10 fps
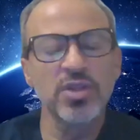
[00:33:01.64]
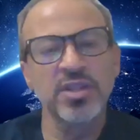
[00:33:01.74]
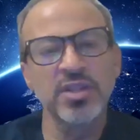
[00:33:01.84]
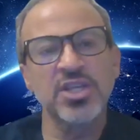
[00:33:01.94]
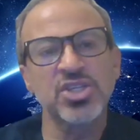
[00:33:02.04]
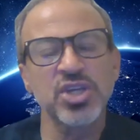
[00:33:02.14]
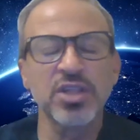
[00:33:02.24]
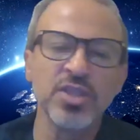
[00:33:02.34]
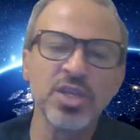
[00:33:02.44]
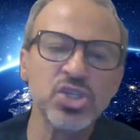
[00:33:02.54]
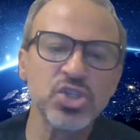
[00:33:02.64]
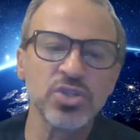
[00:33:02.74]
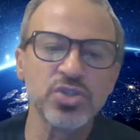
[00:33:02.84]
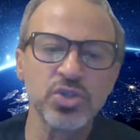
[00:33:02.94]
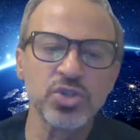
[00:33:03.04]
and detaching it in the initial
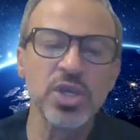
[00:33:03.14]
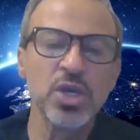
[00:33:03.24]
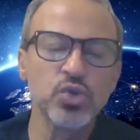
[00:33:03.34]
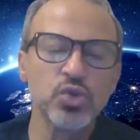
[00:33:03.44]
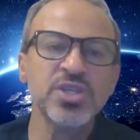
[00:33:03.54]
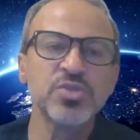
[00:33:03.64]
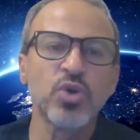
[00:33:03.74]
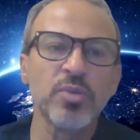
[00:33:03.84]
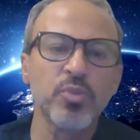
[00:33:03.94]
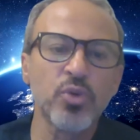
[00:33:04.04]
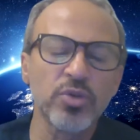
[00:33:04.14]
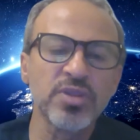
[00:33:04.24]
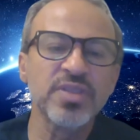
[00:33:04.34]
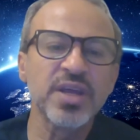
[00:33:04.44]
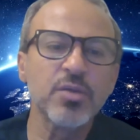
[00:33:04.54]
surgery, to me, is more
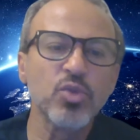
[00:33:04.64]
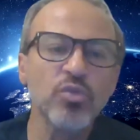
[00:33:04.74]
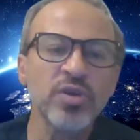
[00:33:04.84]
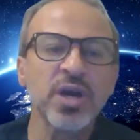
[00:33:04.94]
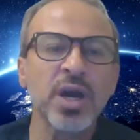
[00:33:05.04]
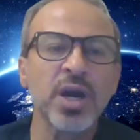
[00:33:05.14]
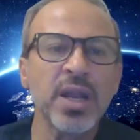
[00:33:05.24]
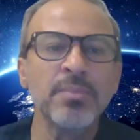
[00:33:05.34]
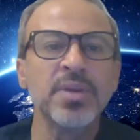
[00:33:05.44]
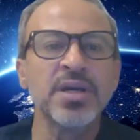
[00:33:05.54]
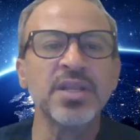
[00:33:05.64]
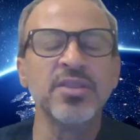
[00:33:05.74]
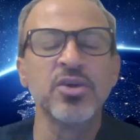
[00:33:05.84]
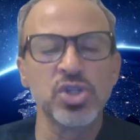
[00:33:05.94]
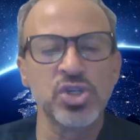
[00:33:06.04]
important than removing the ILM in
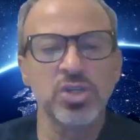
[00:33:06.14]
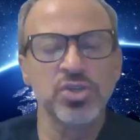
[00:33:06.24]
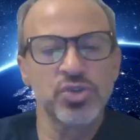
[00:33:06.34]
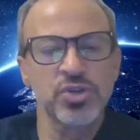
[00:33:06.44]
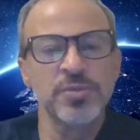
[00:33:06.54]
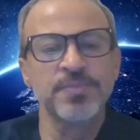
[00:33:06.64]
the initial surgery.